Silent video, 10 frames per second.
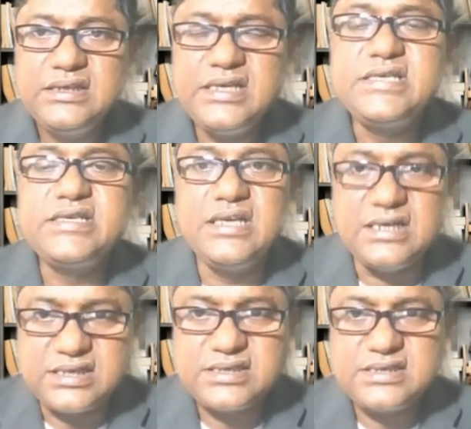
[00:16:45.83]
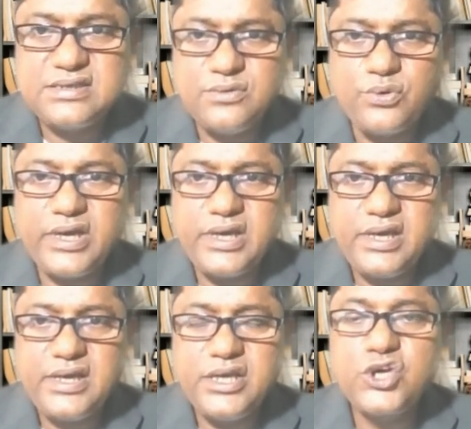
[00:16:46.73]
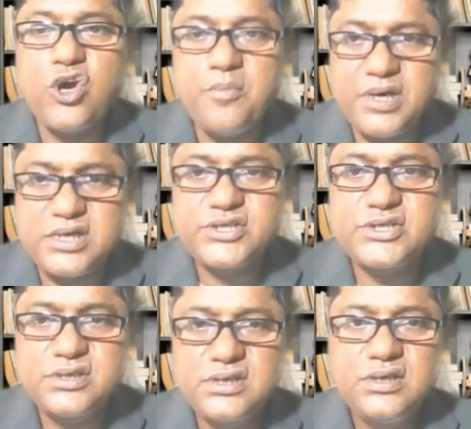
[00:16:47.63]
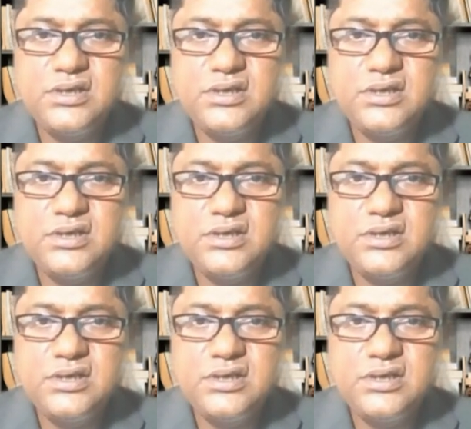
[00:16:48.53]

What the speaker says: e-tailers, okay, e-commerce